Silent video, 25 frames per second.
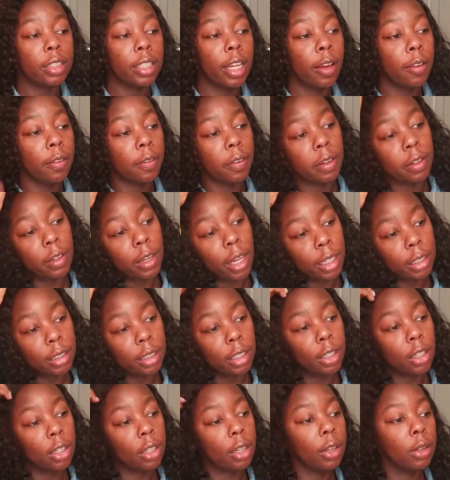I felt like the
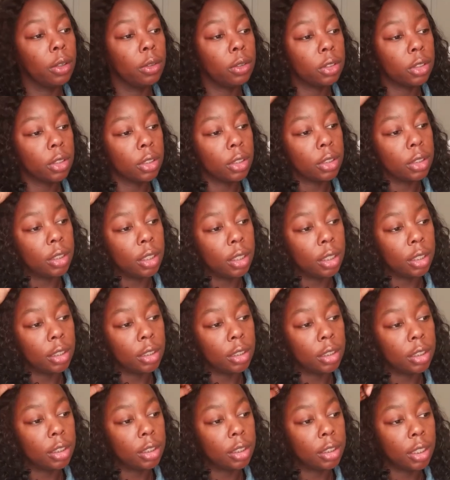closure does
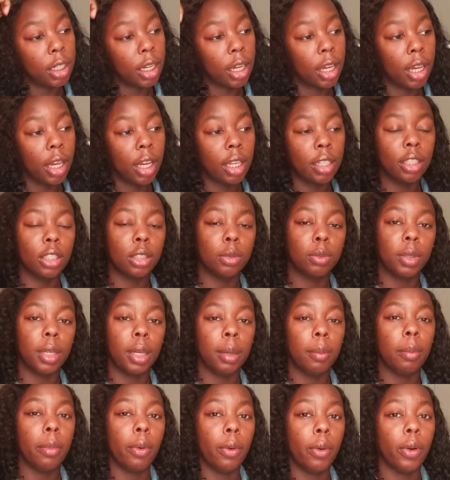shed a little
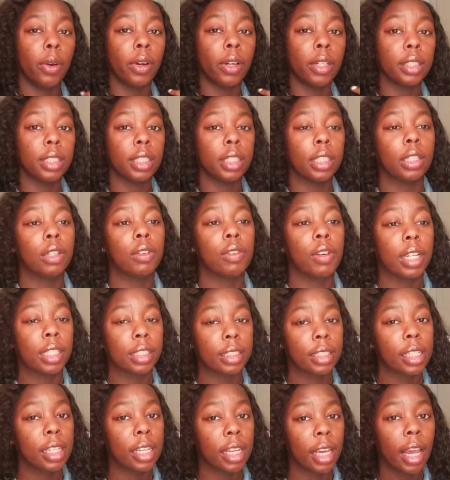bit more than the rest
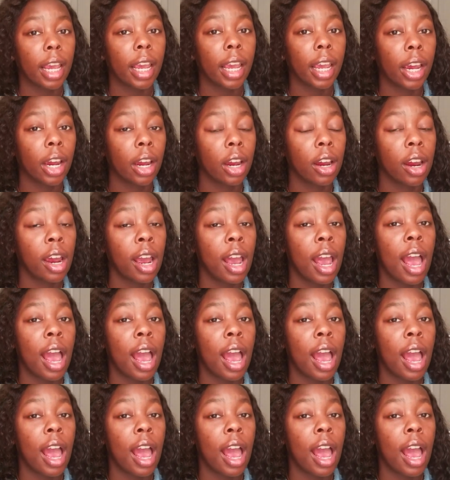of the hair.